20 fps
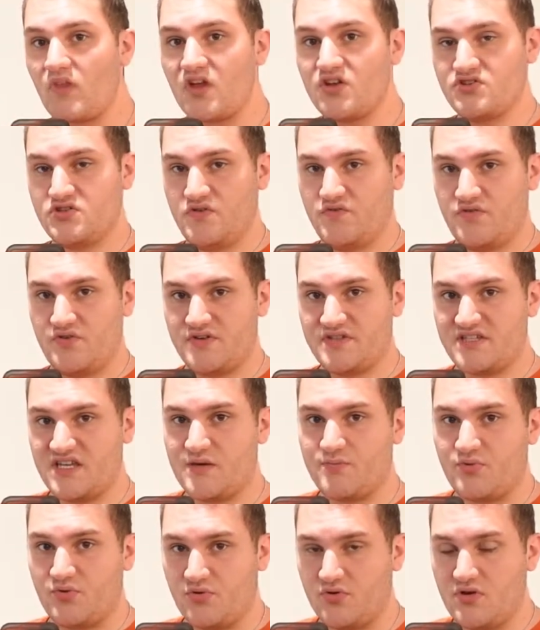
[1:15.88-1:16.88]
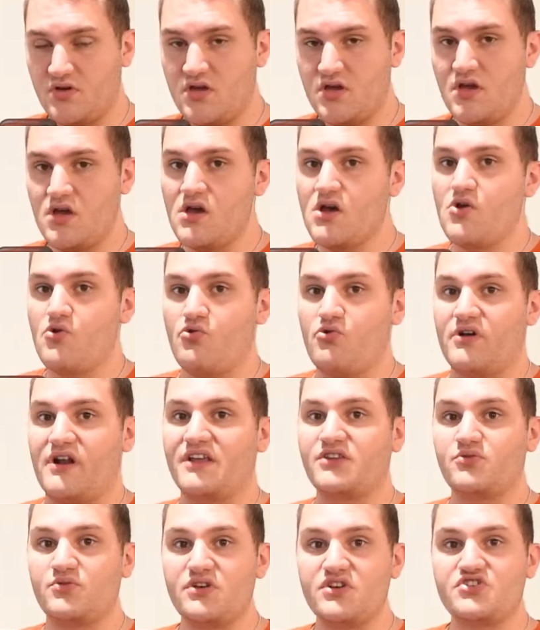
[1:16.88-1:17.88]
So, for example, when I
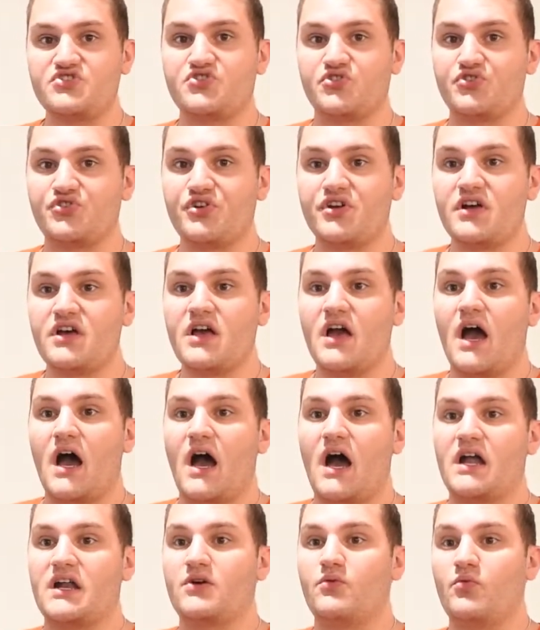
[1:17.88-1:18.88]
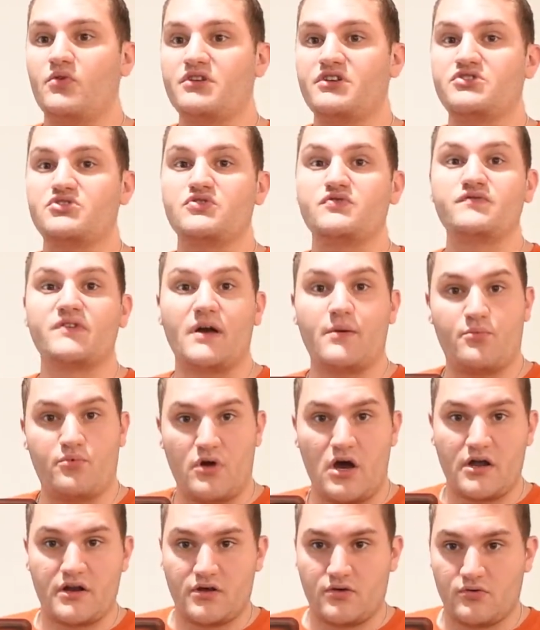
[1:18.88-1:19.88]
do Ison, I don't want to do
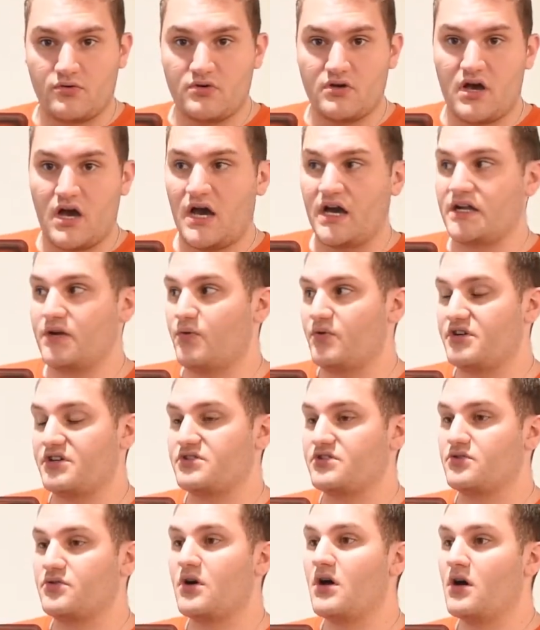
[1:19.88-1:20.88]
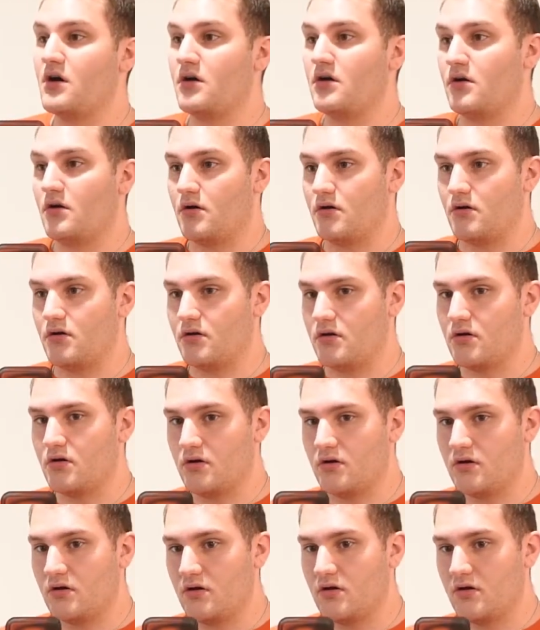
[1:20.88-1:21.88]
vibrato. I don't want to do,
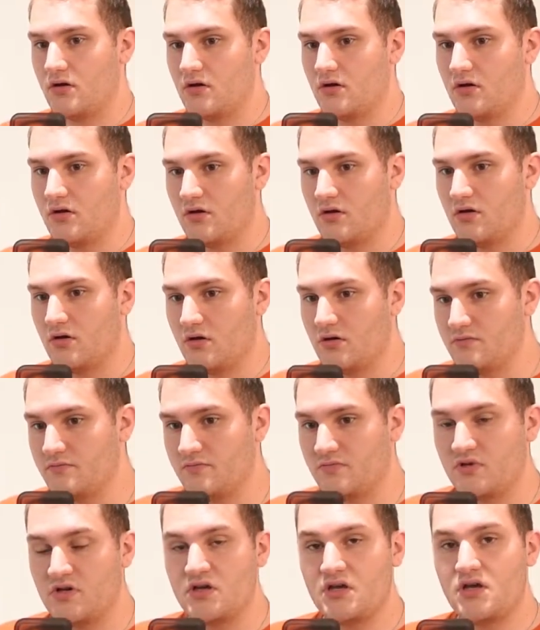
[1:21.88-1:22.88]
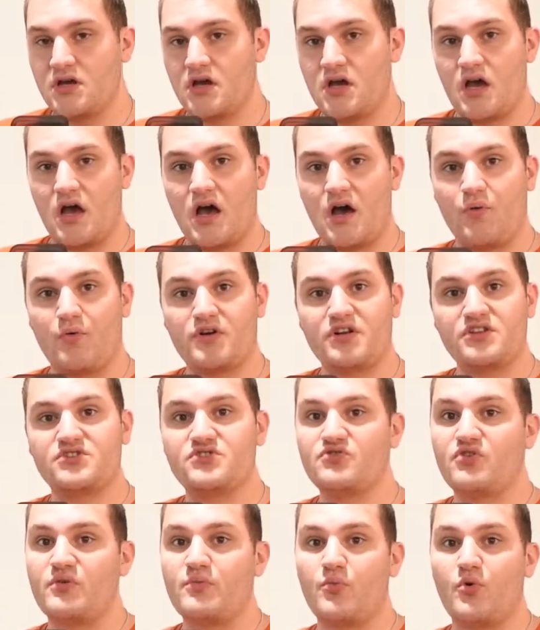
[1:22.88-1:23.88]
oh. I want to
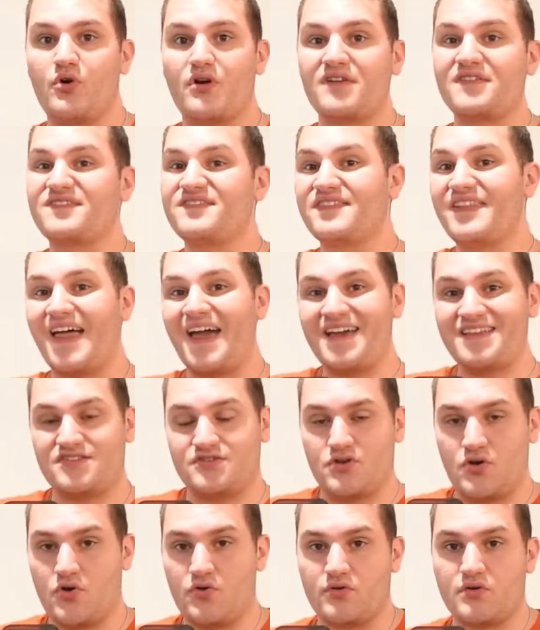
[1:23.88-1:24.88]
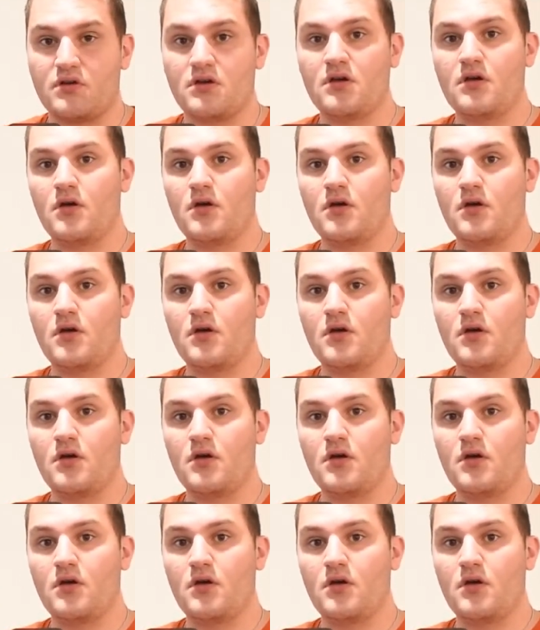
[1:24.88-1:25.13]
do a more flat tone.